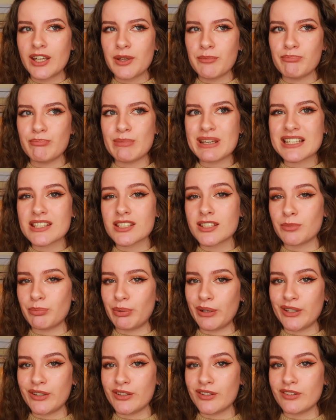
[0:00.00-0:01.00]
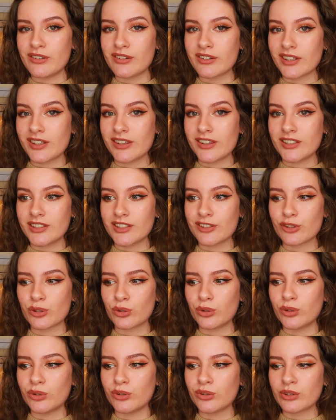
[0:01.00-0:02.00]
mixed opinions in the
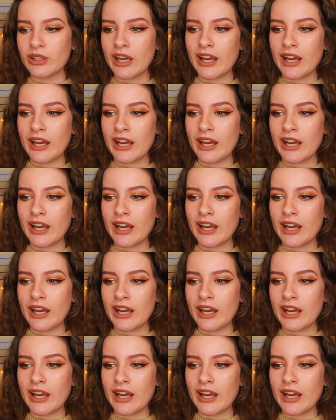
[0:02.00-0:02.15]
Discord